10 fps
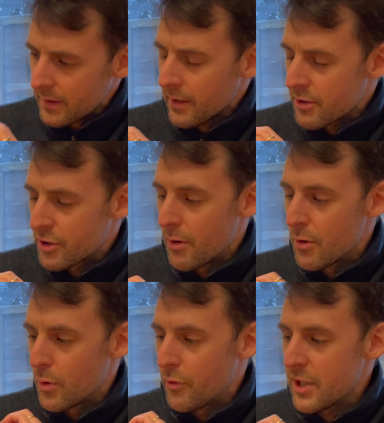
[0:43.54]

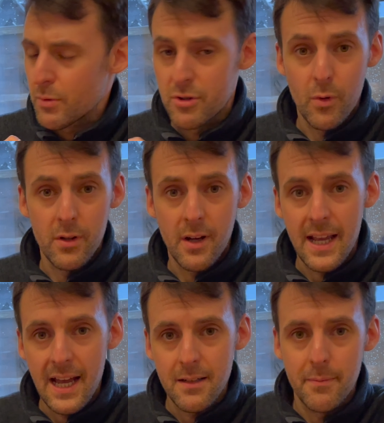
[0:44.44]
So this was the one I
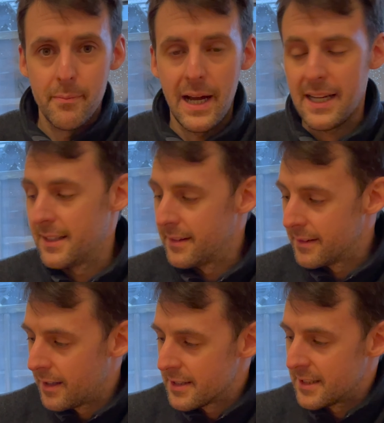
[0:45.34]
had back in
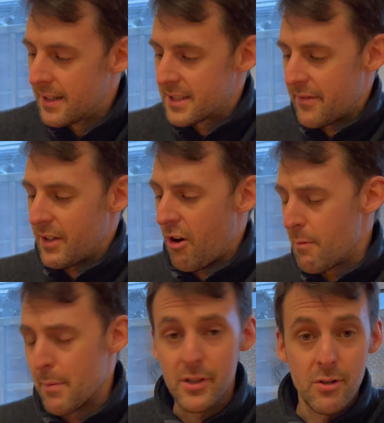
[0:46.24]
1997. I
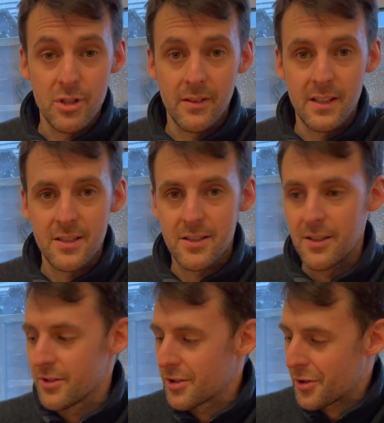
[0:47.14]
remember using this
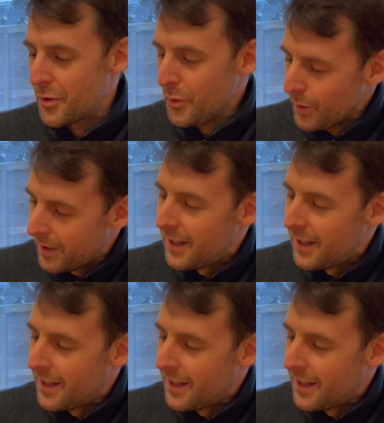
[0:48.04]
at school.